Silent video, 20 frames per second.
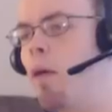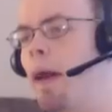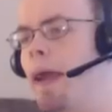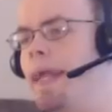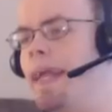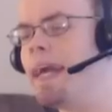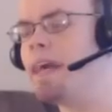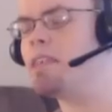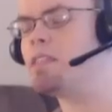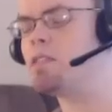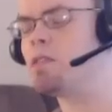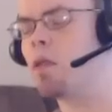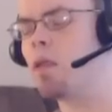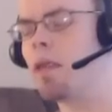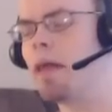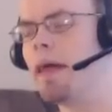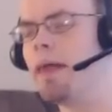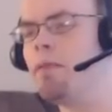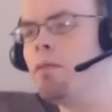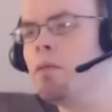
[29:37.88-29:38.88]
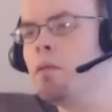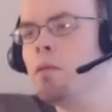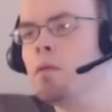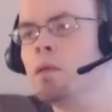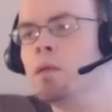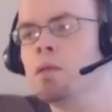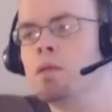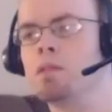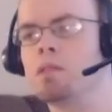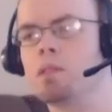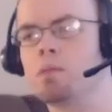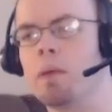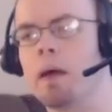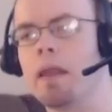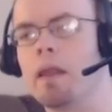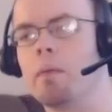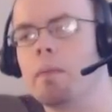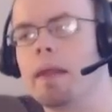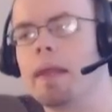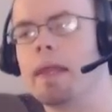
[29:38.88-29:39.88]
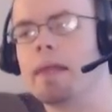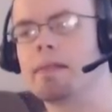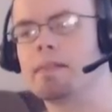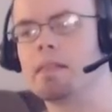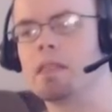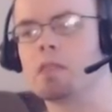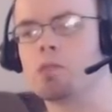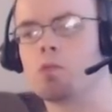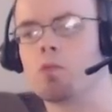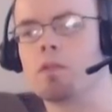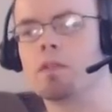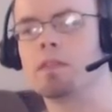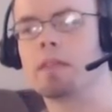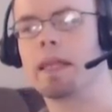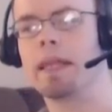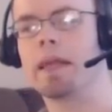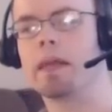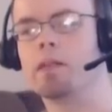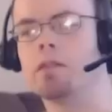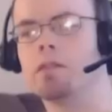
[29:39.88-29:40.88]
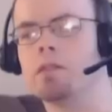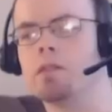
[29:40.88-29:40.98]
why he has to let Spider-Man exist once again.